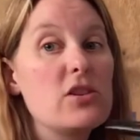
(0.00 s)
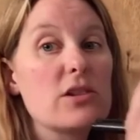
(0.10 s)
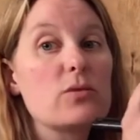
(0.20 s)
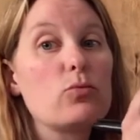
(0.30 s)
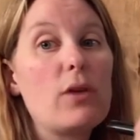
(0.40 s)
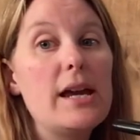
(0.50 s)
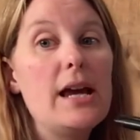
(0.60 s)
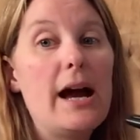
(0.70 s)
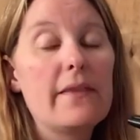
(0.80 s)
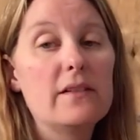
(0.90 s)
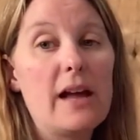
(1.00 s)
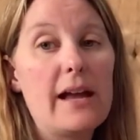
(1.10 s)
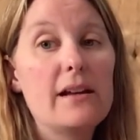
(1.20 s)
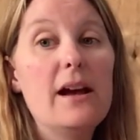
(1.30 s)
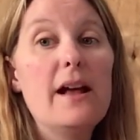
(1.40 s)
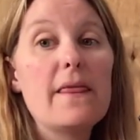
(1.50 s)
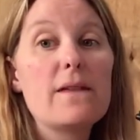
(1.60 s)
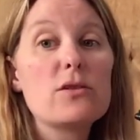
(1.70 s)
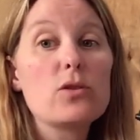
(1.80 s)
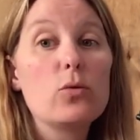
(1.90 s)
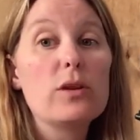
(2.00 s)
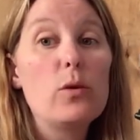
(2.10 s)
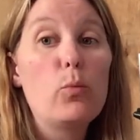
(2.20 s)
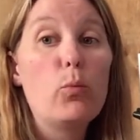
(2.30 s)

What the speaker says: It's right on the line. There's only